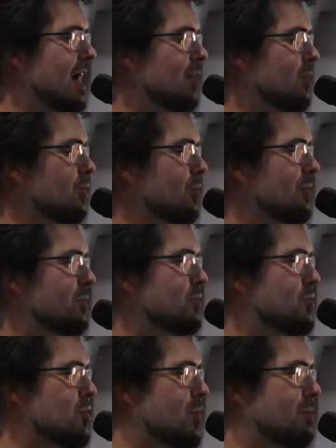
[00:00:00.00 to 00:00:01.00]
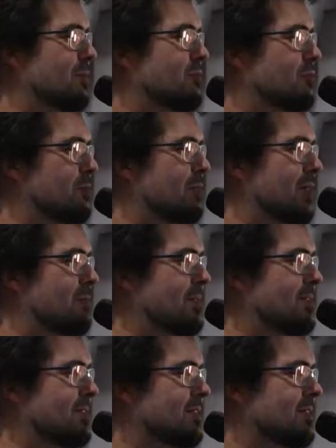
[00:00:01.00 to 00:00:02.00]
I go window shopping for
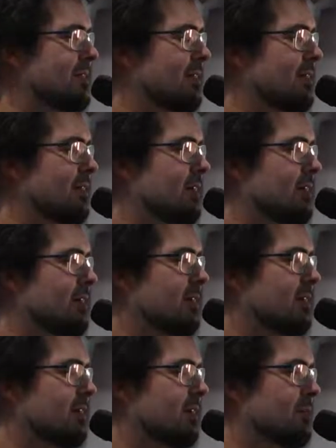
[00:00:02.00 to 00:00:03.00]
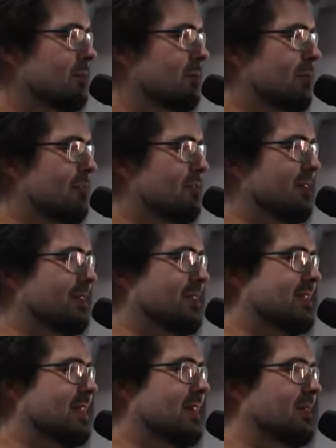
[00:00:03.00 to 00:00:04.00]
maybes, but I find the
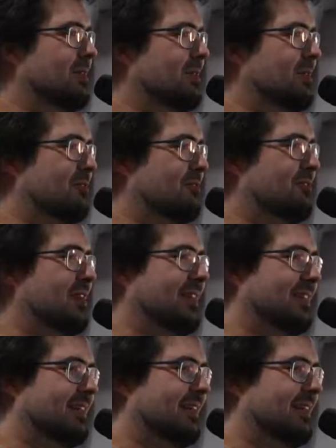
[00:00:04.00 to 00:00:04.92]
sale on defeat.